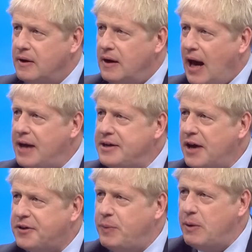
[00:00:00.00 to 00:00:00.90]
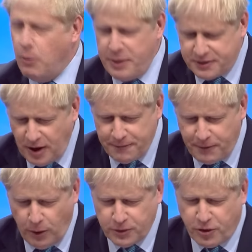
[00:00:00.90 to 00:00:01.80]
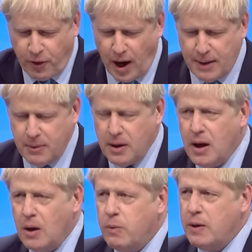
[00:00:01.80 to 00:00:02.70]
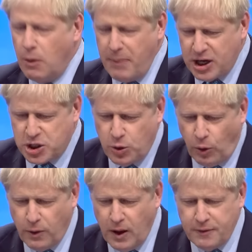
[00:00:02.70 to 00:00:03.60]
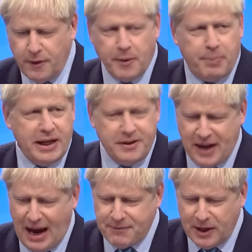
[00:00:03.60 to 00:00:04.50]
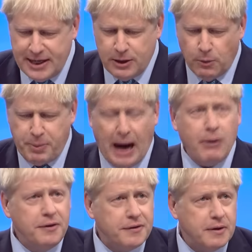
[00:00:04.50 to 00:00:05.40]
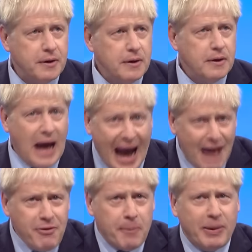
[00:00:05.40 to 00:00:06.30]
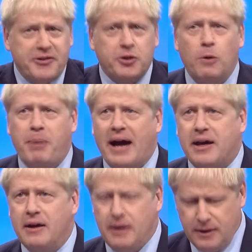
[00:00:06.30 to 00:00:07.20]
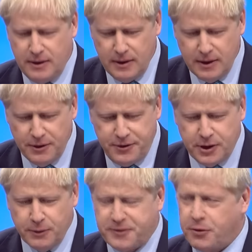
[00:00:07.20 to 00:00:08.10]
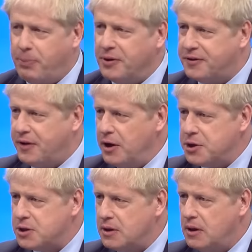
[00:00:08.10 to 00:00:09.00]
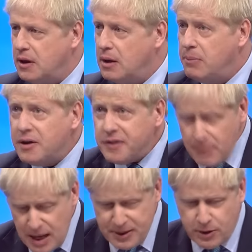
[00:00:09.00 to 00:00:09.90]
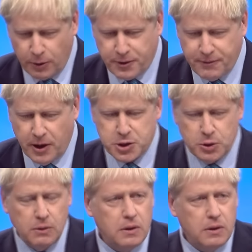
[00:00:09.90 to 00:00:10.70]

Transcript: And yes, we will be tough on crime. We will make sure that the police have the legal powers and the political backing to use stop and search, because it may be controversial.